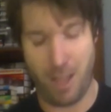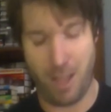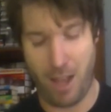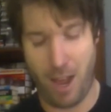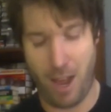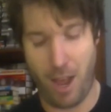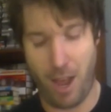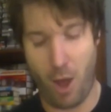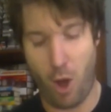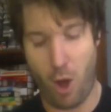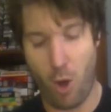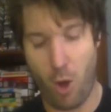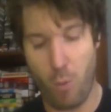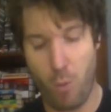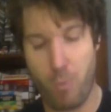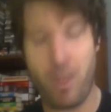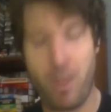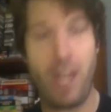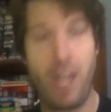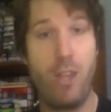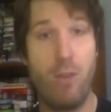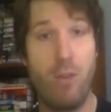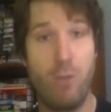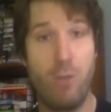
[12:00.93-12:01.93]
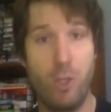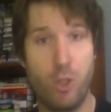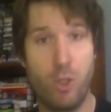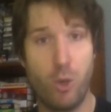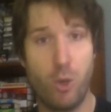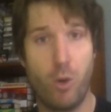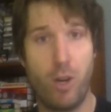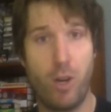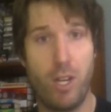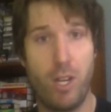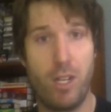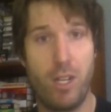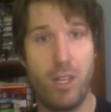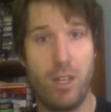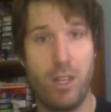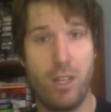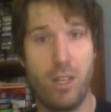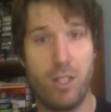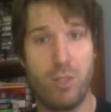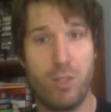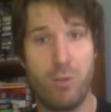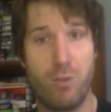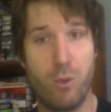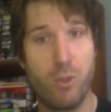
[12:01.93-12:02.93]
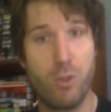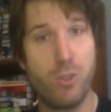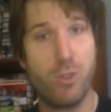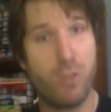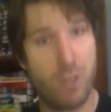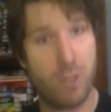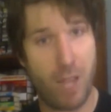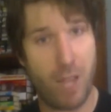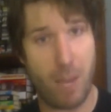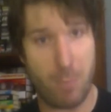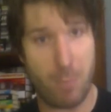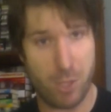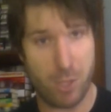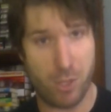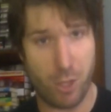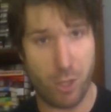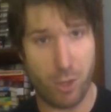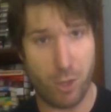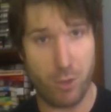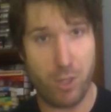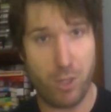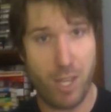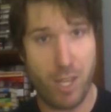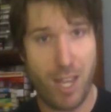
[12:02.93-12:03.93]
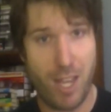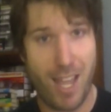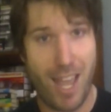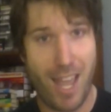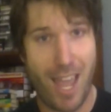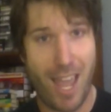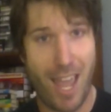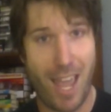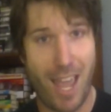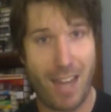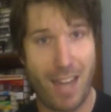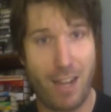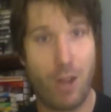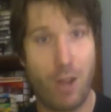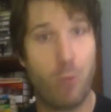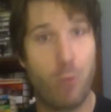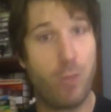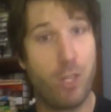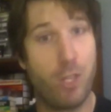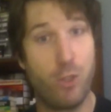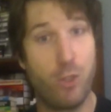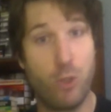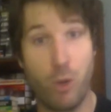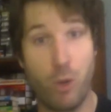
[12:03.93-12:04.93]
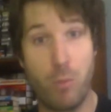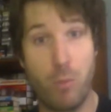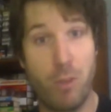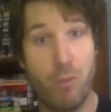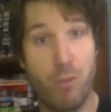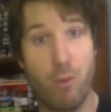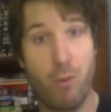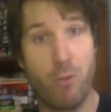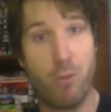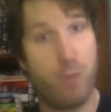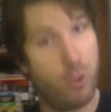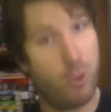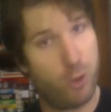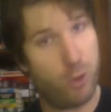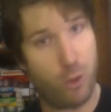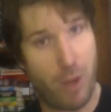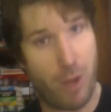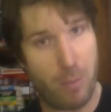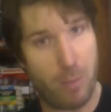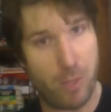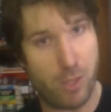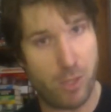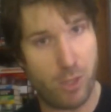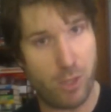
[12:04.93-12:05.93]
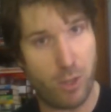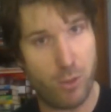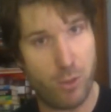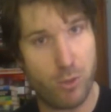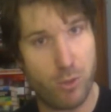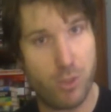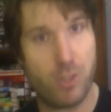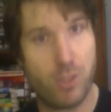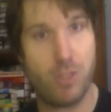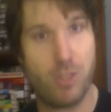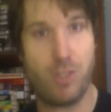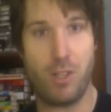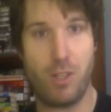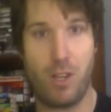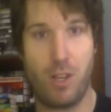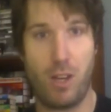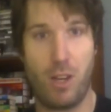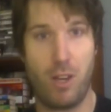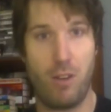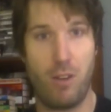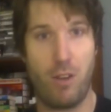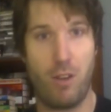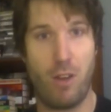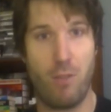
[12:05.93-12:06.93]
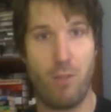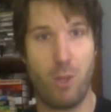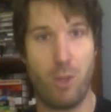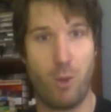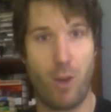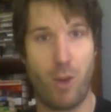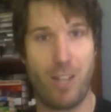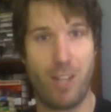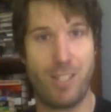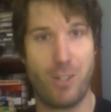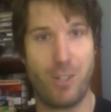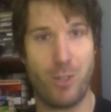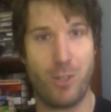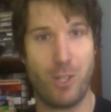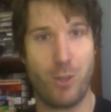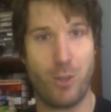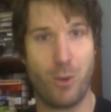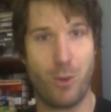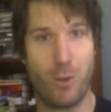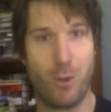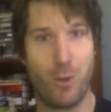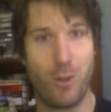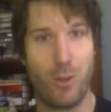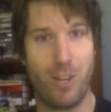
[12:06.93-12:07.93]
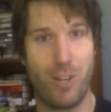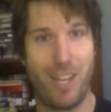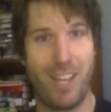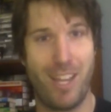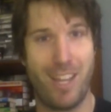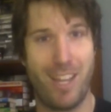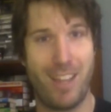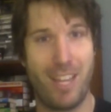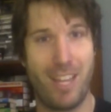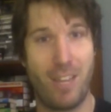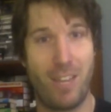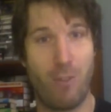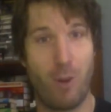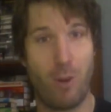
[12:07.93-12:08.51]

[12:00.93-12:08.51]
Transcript: I hope that you've enjoyed this first episode. And I hope that you join me for future episodes of the Criterion Corner. And thank you very